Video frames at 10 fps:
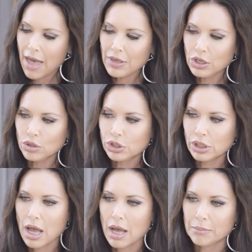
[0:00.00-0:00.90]
I think you
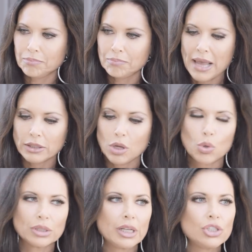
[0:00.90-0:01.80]
should pay a little
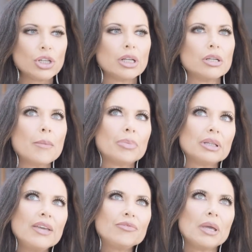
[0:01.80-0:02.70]
more attention, and
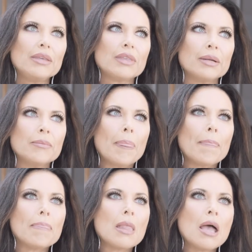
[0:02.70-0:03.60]
believe me that
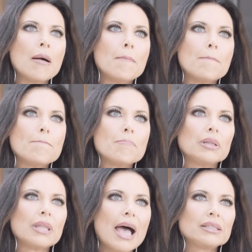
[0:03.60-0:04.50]

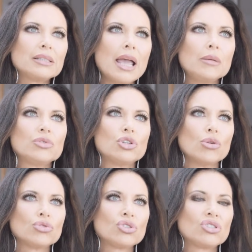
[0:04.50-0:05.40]
last names
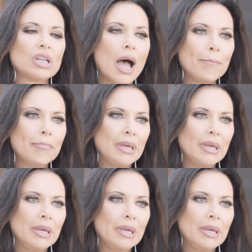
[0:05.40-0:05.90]
don't stop